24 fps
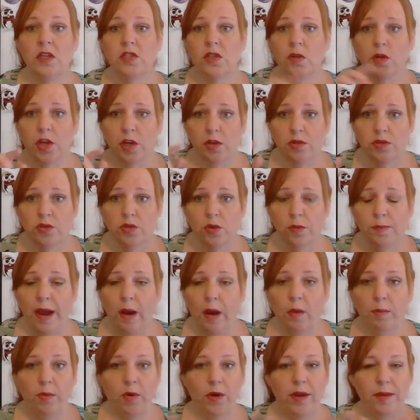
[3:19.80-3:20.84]
So it goes through a
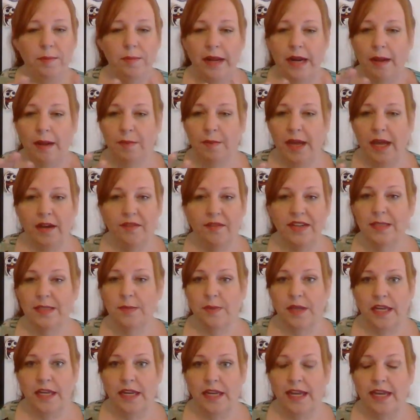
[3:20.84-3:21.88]
PowerPoint, but I'm kind of
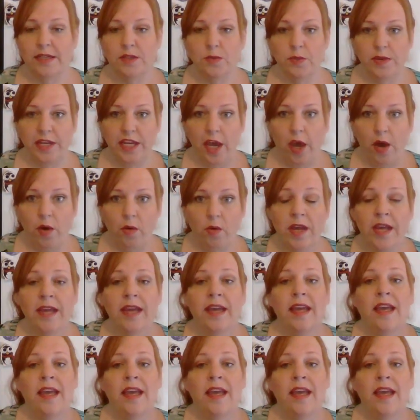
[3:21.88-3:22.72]
explaining as we go